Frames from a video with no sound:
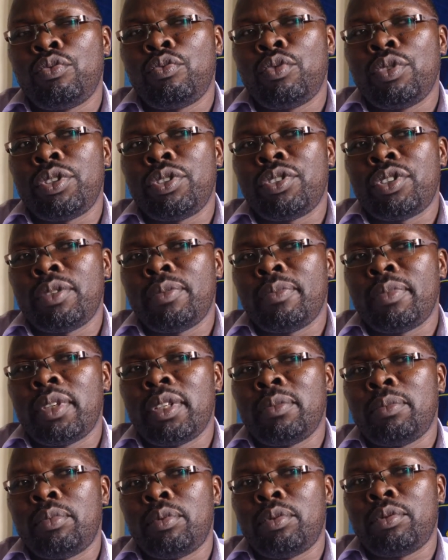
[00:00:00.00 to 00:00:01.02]
which simply
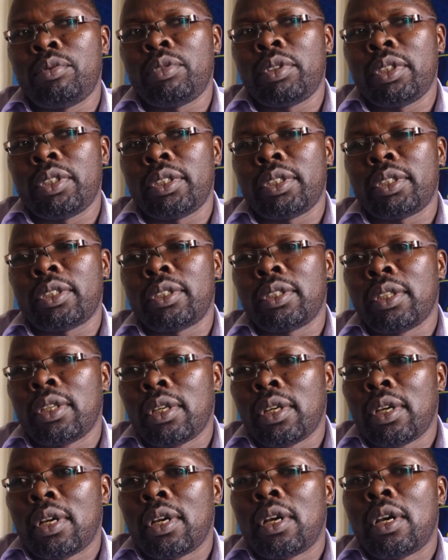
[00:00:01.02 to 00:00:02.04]
put is
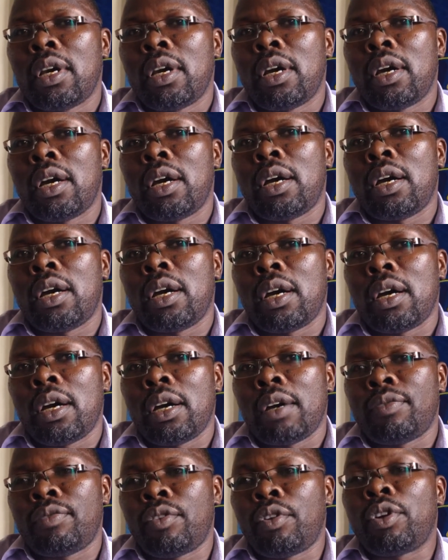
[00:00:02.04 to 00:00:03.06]

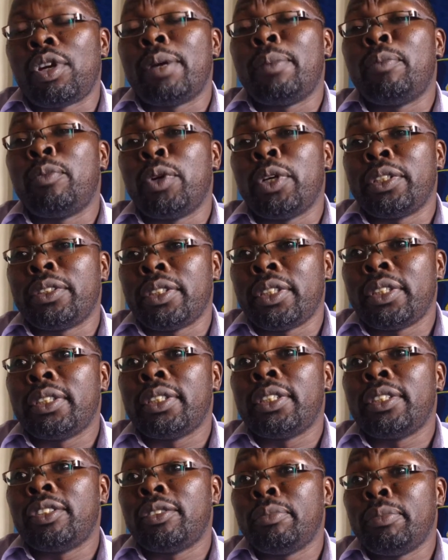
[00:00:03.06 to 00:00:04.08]
a forum where
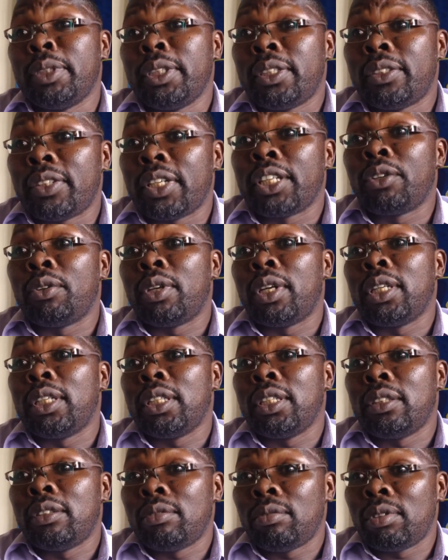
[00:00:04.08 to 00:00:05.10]
citizens meet
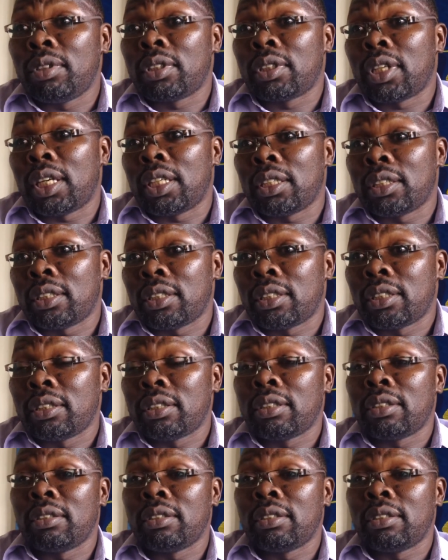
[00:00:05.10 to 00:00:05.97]
regularly to discuss,